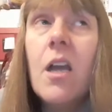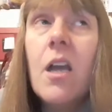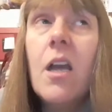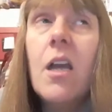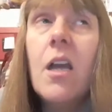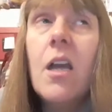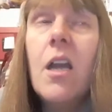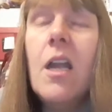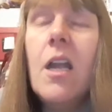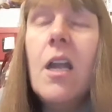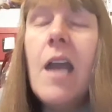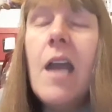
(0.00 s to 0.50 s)

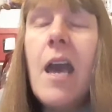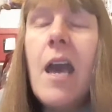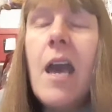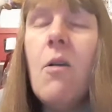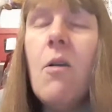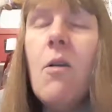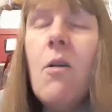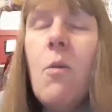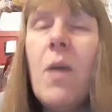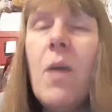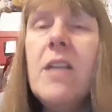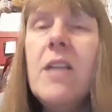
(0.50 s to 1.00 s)
You
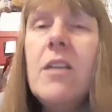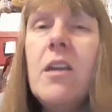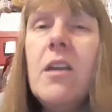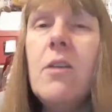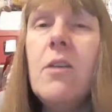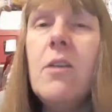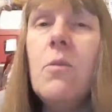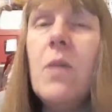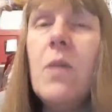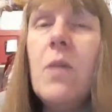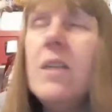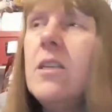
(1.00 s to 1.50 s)
know, when
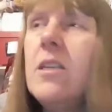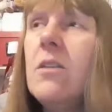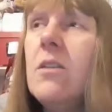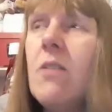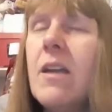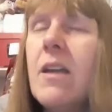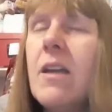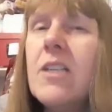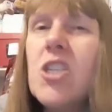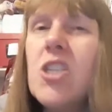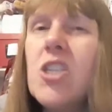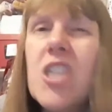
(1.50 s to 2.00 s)
you
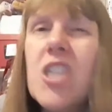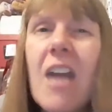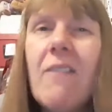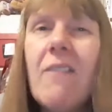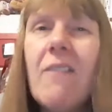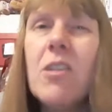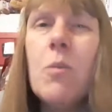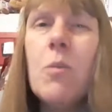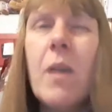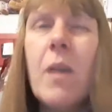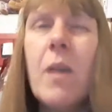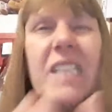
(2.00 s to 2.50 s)
like
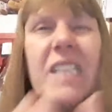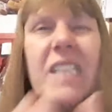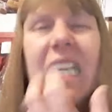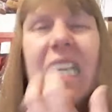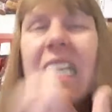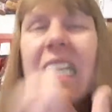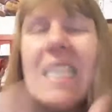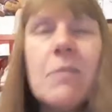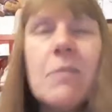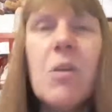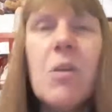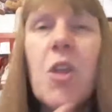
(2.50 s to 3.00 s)
sharing your most
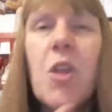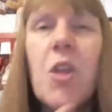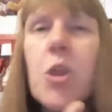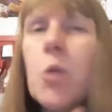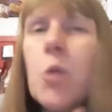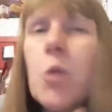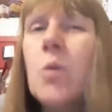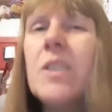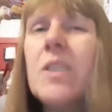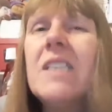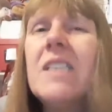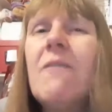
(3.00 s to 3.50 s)
intimate
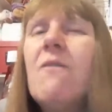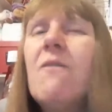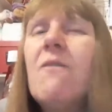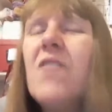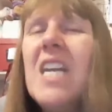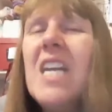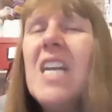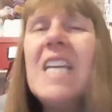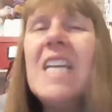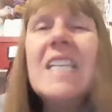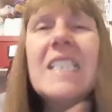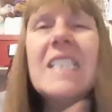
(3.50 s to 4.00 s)
thoughts and
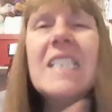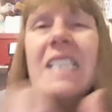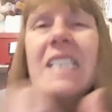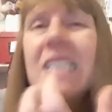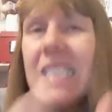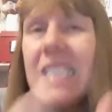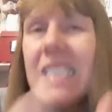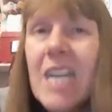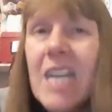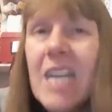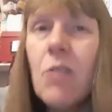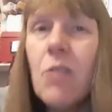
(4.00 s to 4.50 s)
feelings and
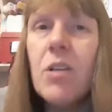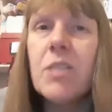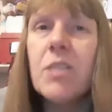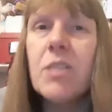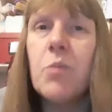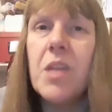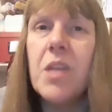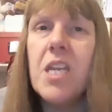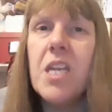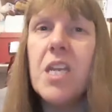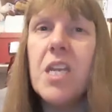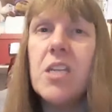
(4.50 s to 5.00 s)
secrets
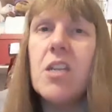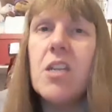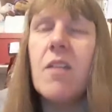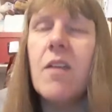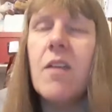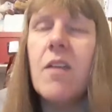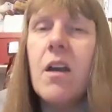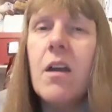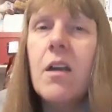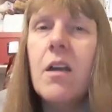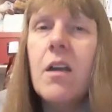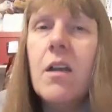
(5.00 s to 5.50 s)
with each
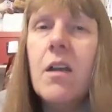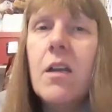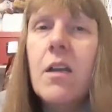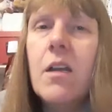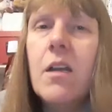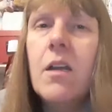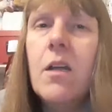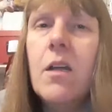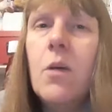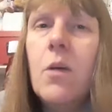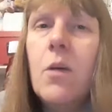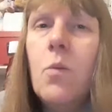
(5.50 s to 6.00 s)
other,
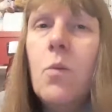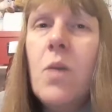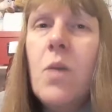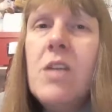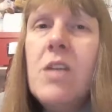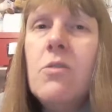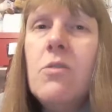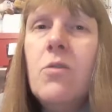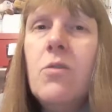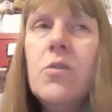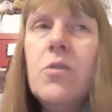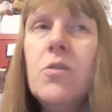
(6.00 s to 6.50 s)
when
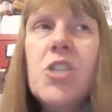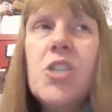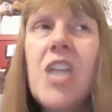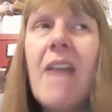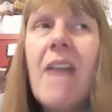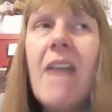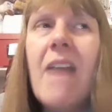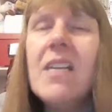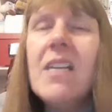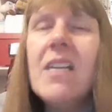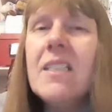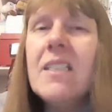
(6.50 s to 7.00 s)
you're
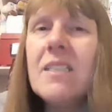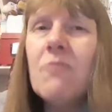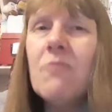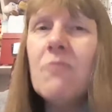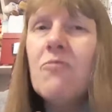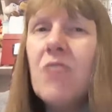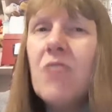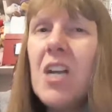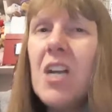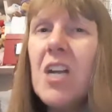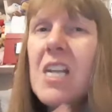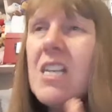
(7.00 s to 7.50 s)
sharing some
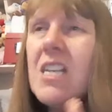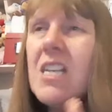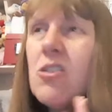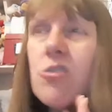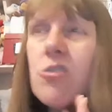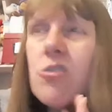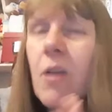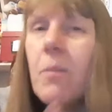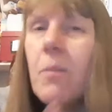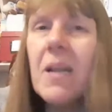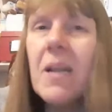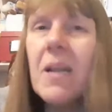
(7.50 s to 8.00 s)
really
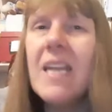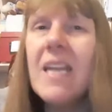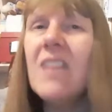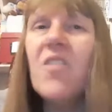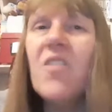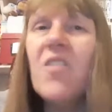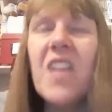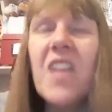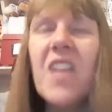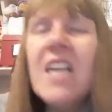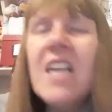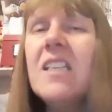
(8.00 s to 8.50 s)
troubling
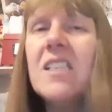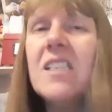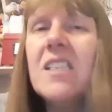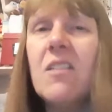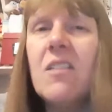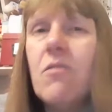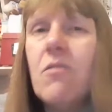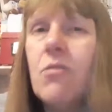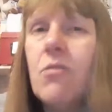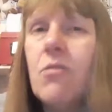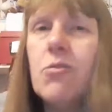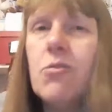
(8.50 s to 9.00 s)
things
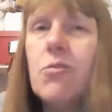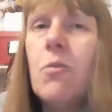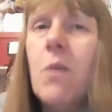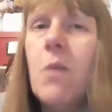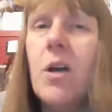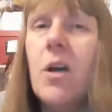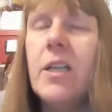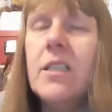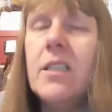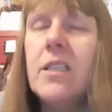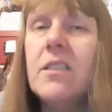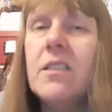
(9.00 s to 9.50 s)
that are on your
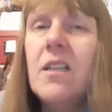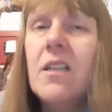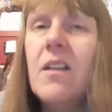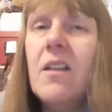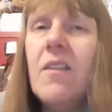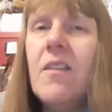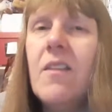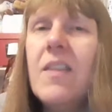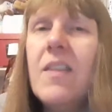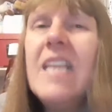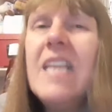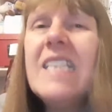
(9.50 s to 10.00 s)
mind,
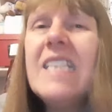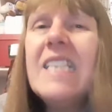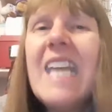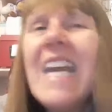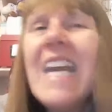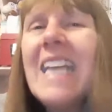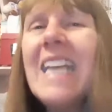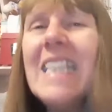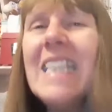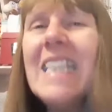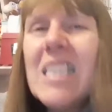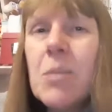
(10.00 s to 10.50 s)
these are
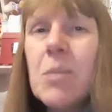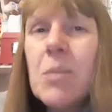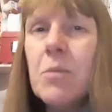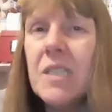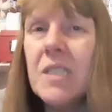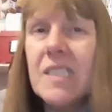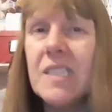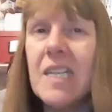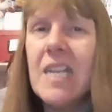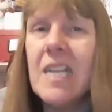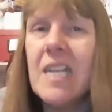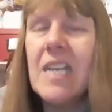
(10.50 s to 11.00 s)

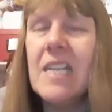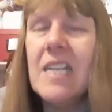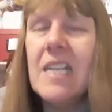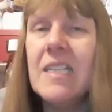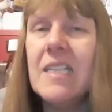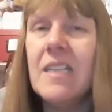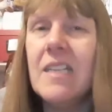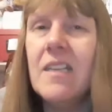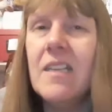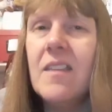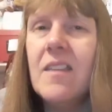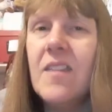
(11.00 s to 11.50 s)
intimacy
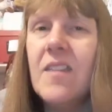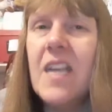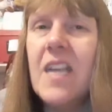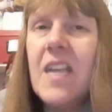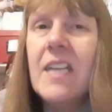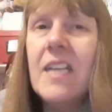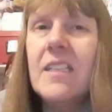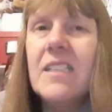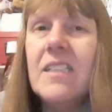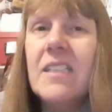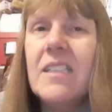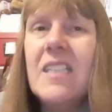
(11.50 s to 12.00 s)

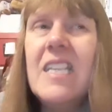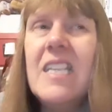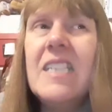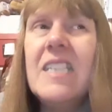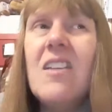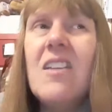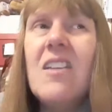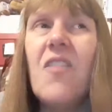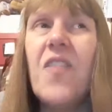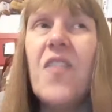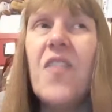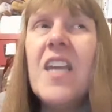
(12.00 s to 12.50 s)
things.
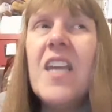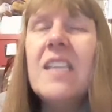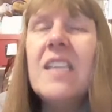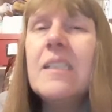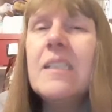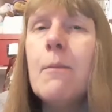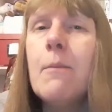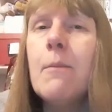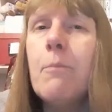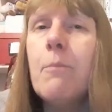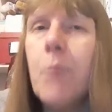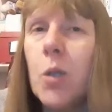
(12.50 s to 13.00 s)
These are things
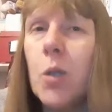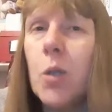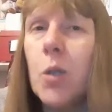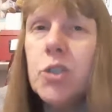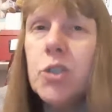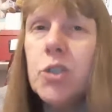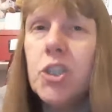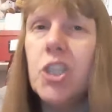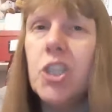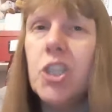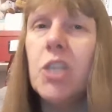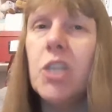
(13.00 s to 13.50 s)
that
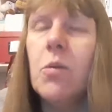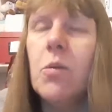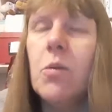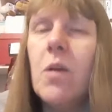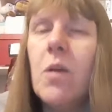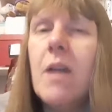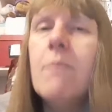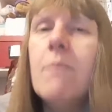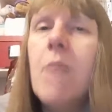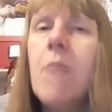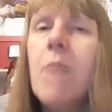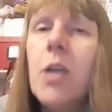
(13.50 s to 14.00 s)
bond you
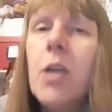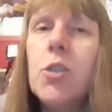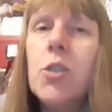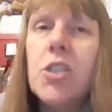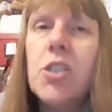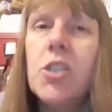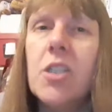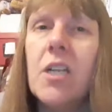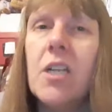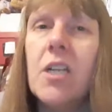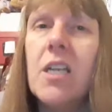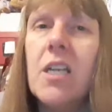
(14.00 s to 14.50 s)

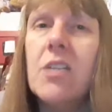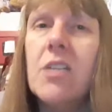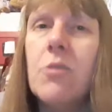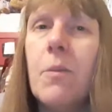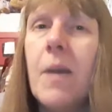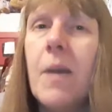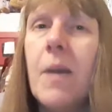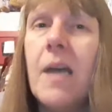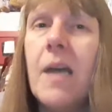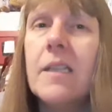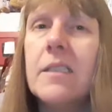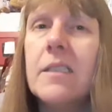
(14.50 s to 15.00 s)
emotionally to a
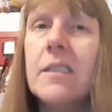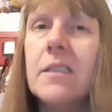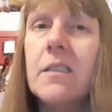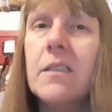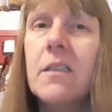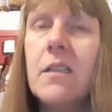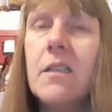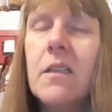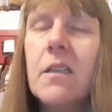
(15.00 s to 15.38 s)
person